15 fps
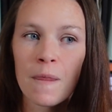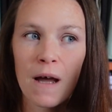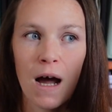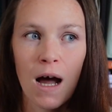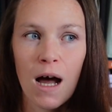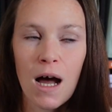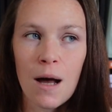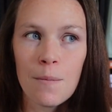
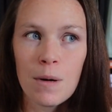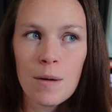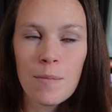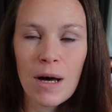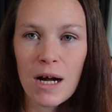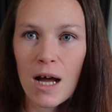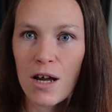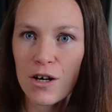
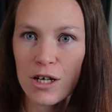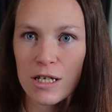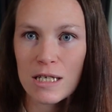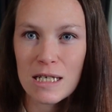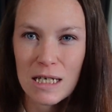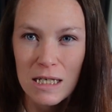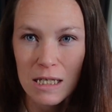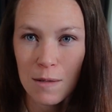about
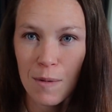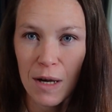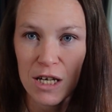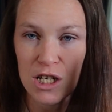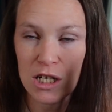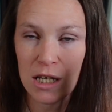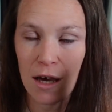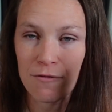160
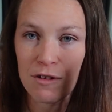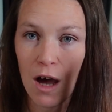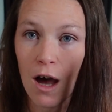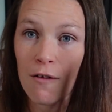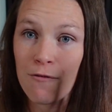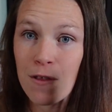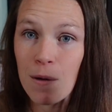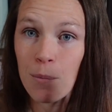pages left
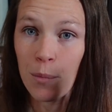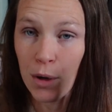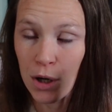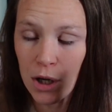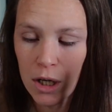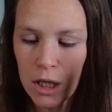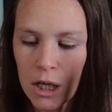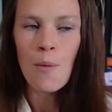of the
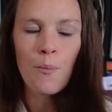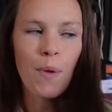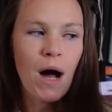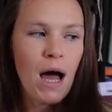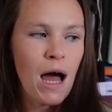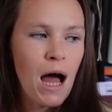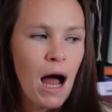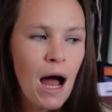book.
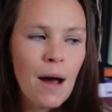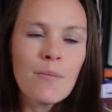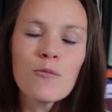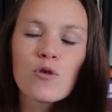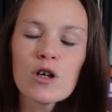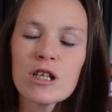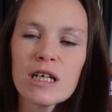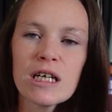But
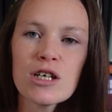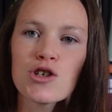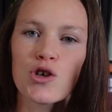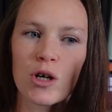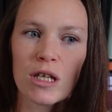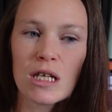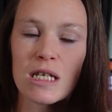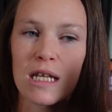I'm really
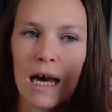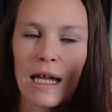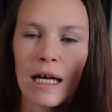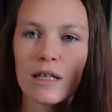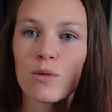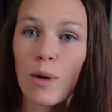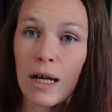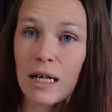enjoying this. I like
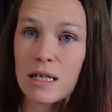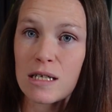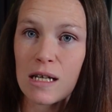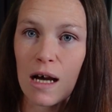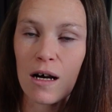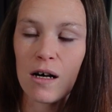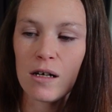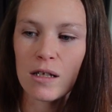the writing
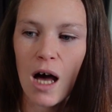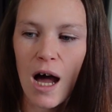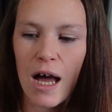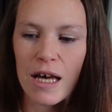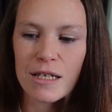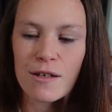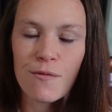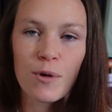style a
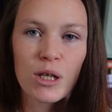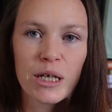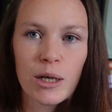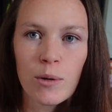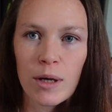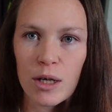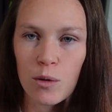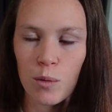lot. It's a really
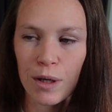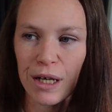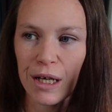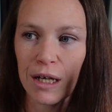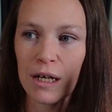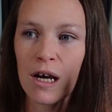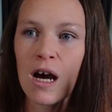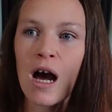quick
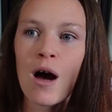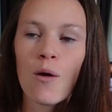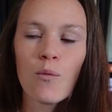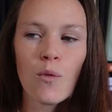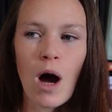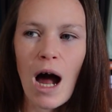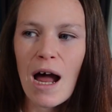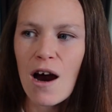read.
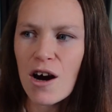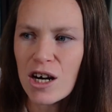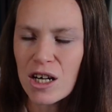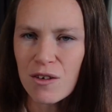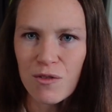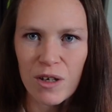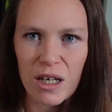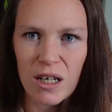I already
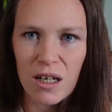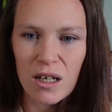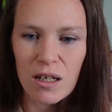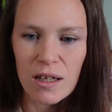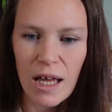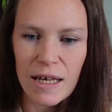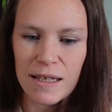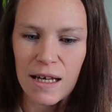
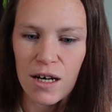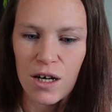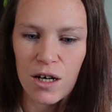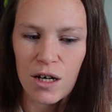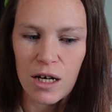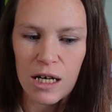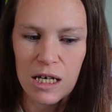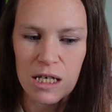feel like
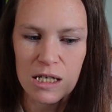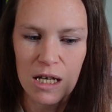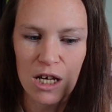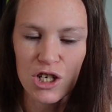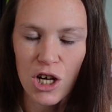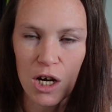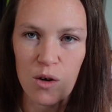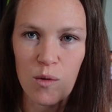there is a
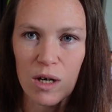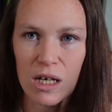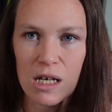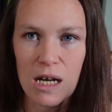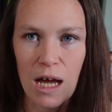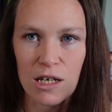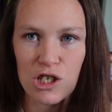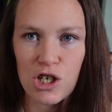genuine
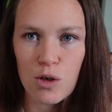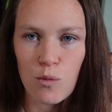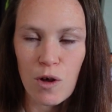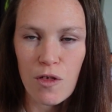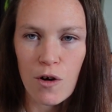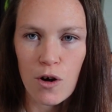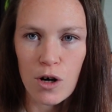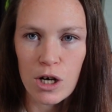connection
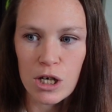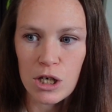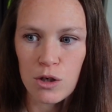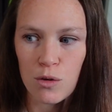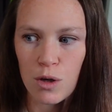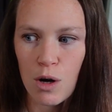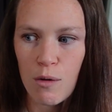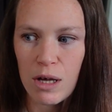with her and
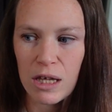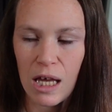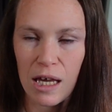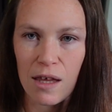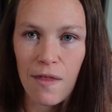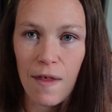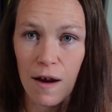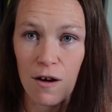Hugo and
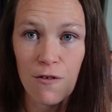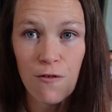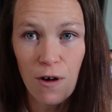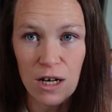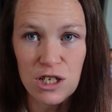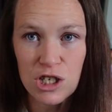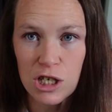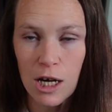like their
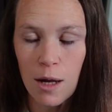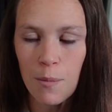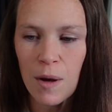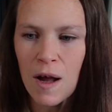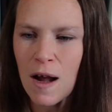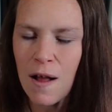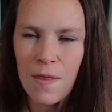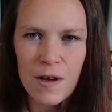friendship.
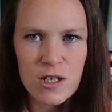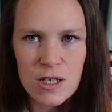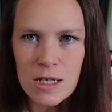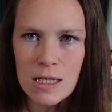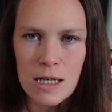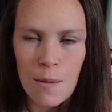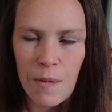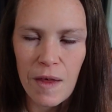There's
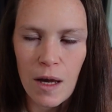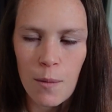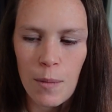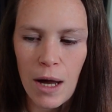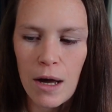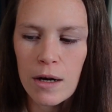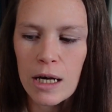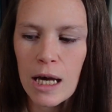just something
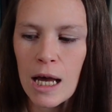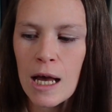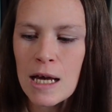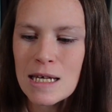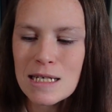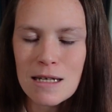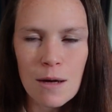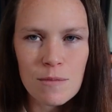about it.
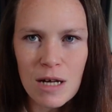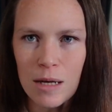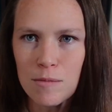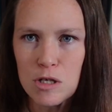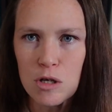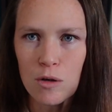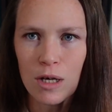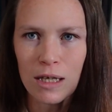
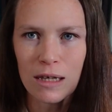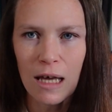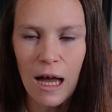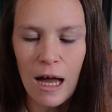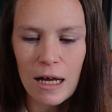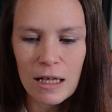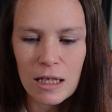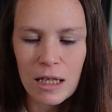Sometimes you get
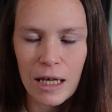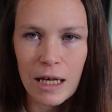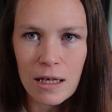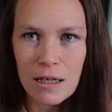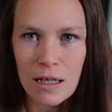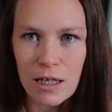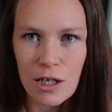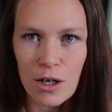that click
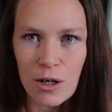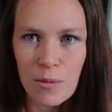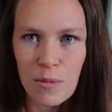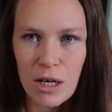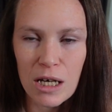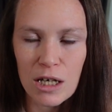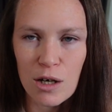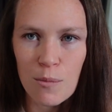in
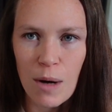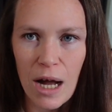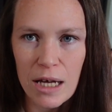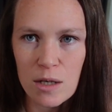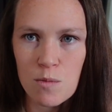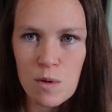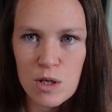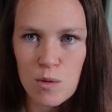your
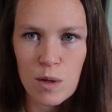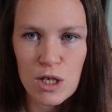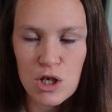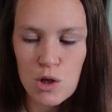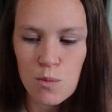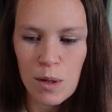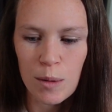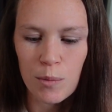mind between
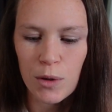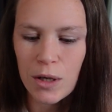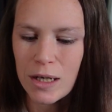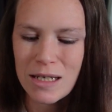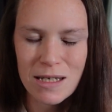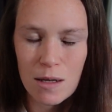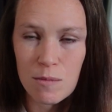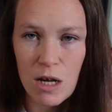two people,
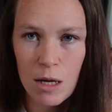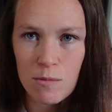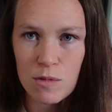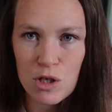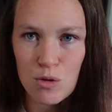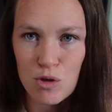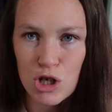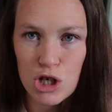and
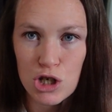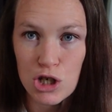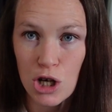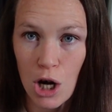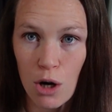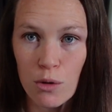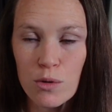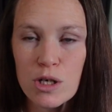sometimes you just
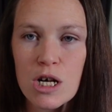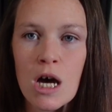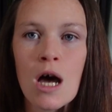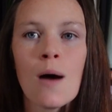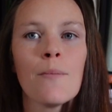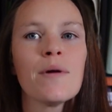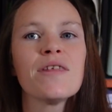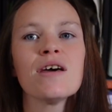don't,
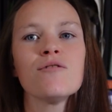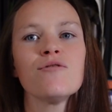but they